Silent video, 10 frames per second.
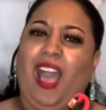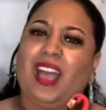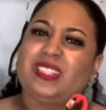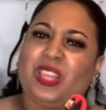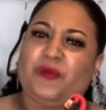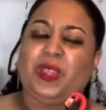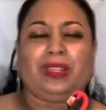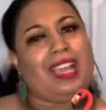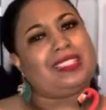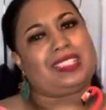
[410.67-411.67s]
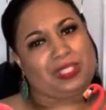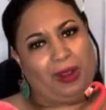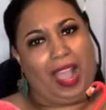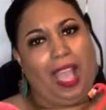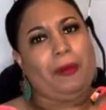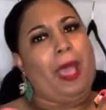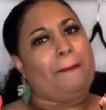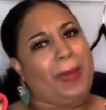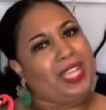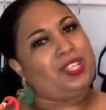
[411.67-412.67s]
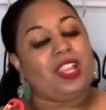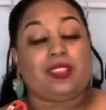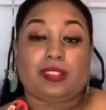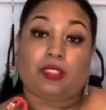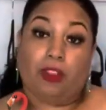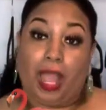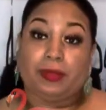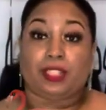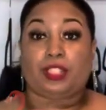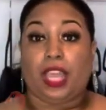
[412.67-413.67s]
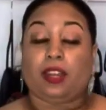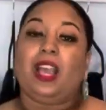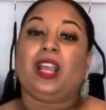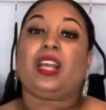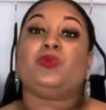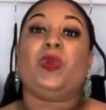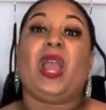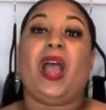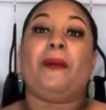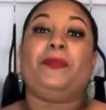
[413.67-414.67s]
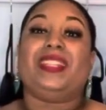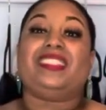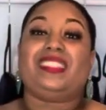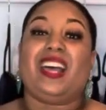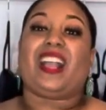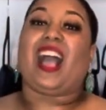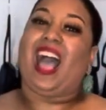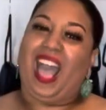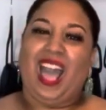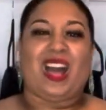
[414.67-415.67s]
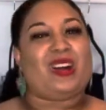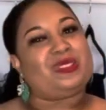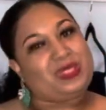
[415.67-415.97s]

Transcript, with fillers: Also, if you're not subscribed, make sure you subscribe to the channel because we are up and stuck all